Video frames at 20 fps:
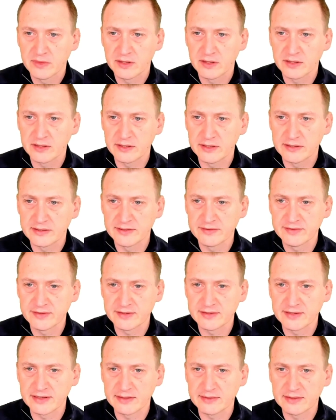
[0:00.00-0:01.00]
in this
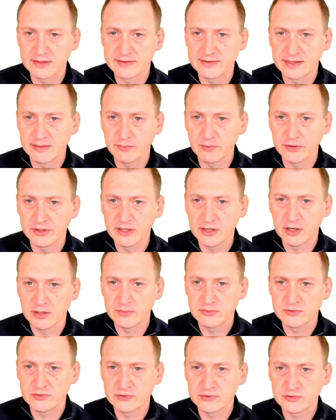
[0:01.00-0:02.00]
example here,
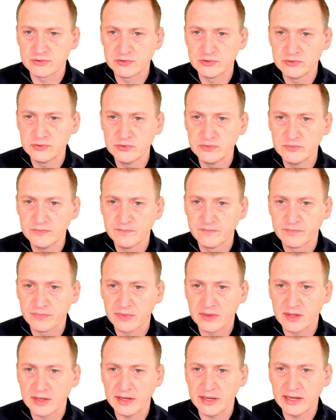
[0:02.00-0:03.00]
option 2
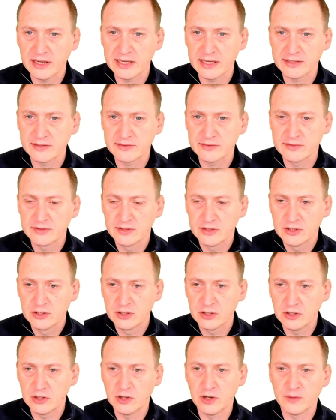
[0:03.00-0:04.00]
and
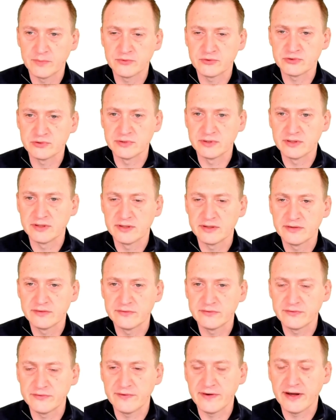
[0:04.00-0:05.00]
option
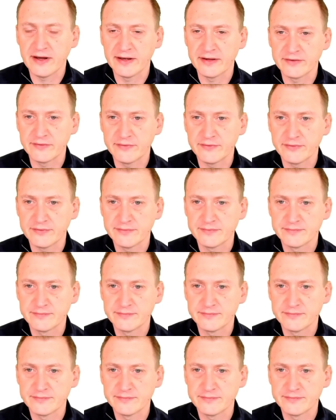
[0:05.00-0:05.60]
5.